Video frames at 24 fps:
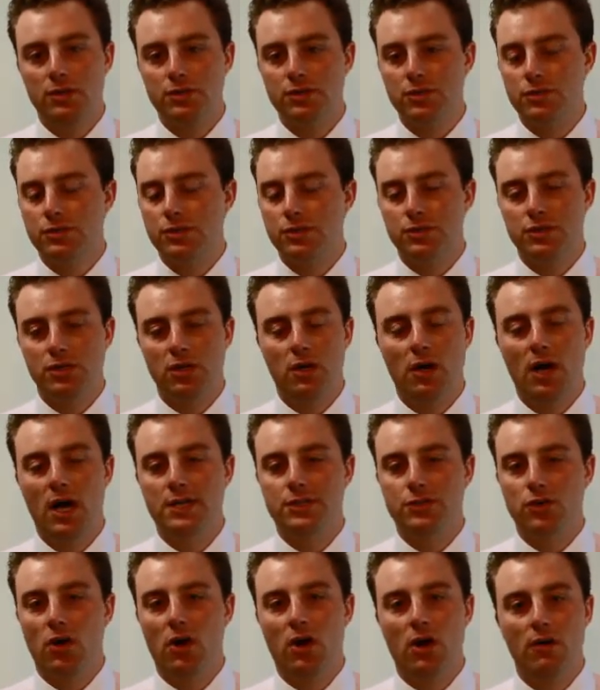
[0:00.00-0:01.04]
There's just a
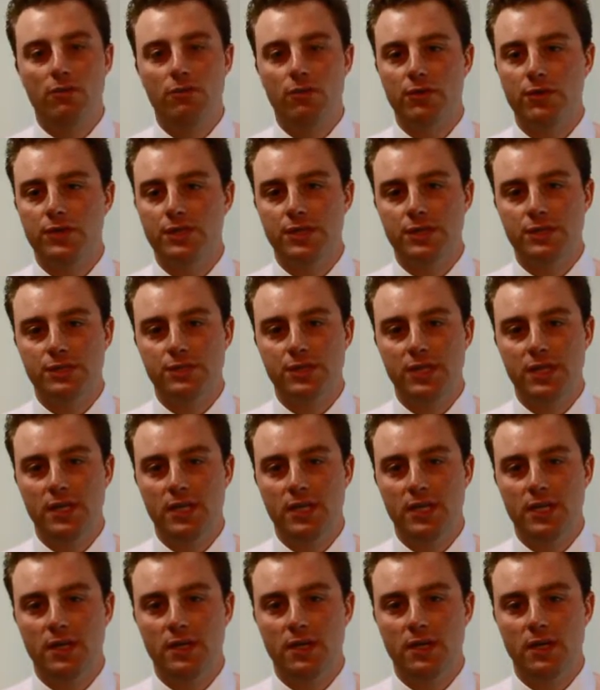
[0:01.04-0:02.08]
lot to offer in this
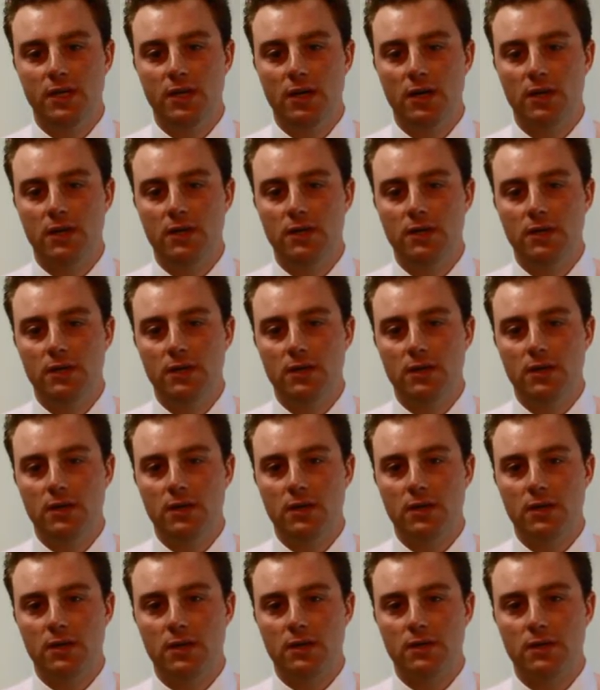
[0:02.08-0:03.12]
city, and
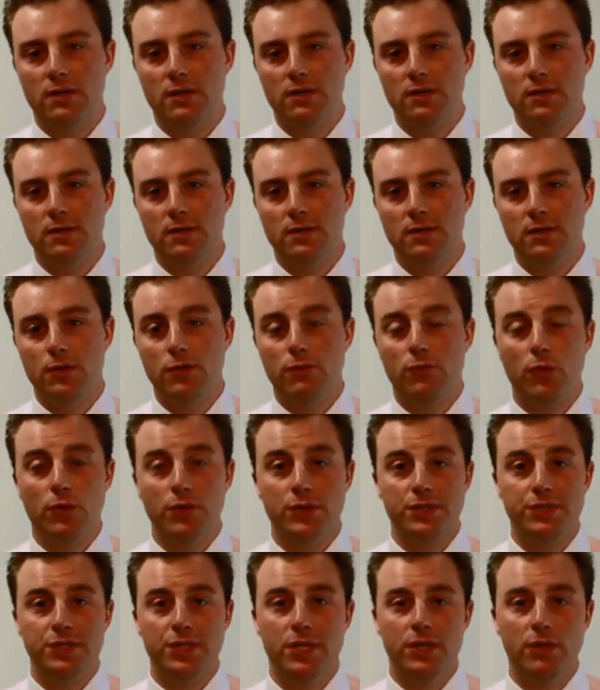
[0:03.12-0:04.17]
look forward
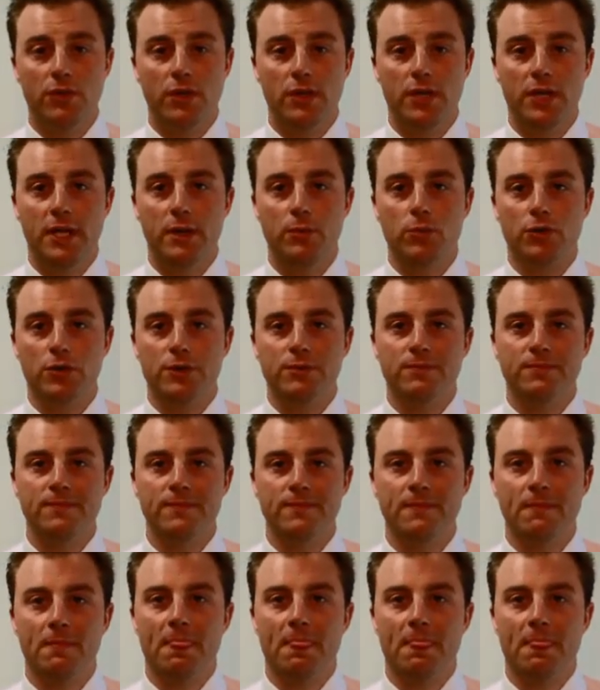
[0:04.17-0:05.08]
to seeing you around the neighborhood.